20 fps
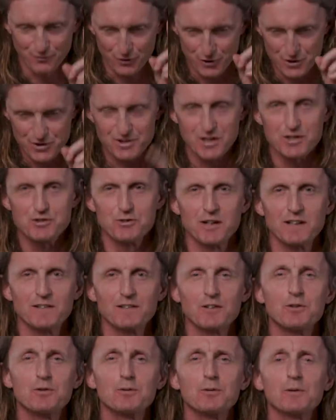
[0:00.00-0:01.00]
First, I drink
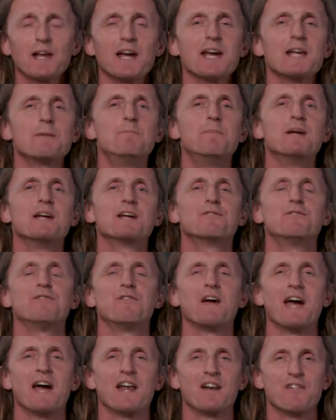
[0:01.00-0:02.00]
the Kool-Aid, big
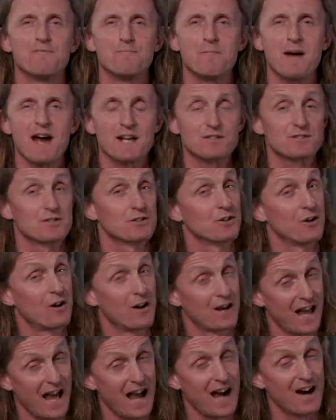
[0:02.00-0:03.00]
fan of
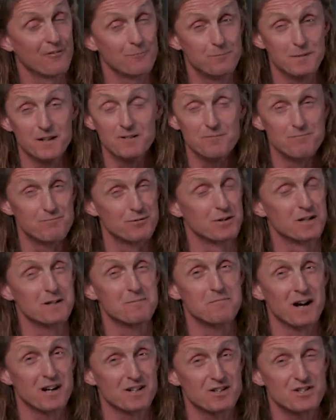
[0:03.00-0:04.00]
Mastodon, have been pretty
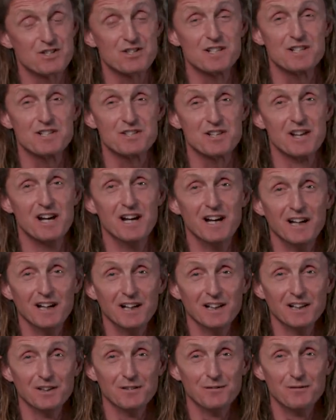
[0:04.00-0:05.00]
much since
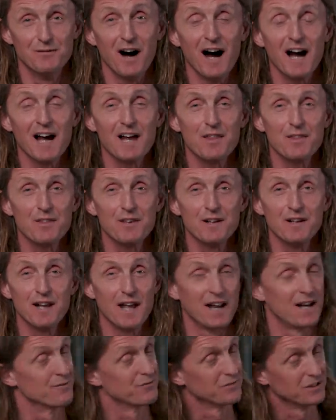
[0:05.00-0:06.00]
Leviathan, and
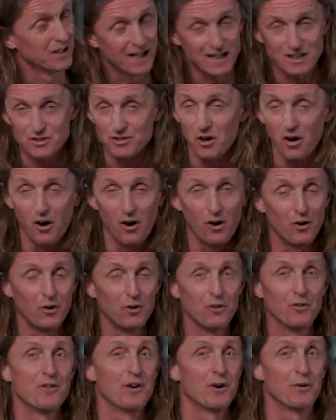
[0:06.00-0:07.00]
have liked
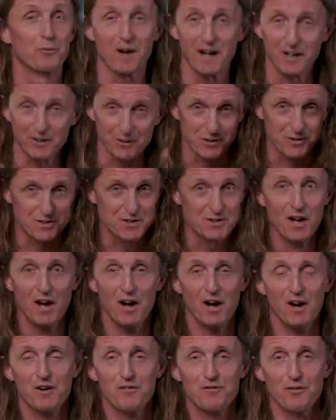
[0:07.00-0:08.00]
all their records
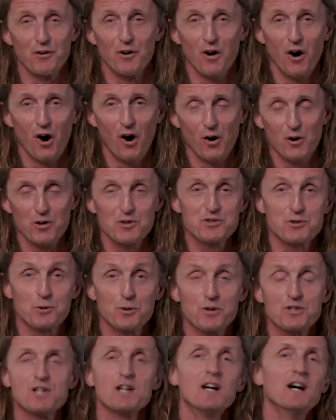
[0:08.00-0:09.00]
for all
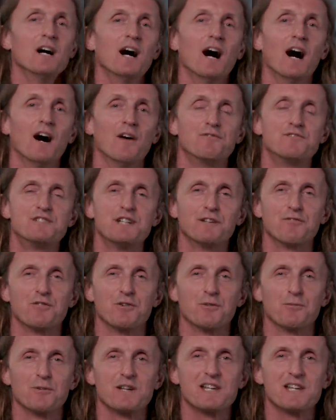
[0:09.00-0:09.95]
sorts of different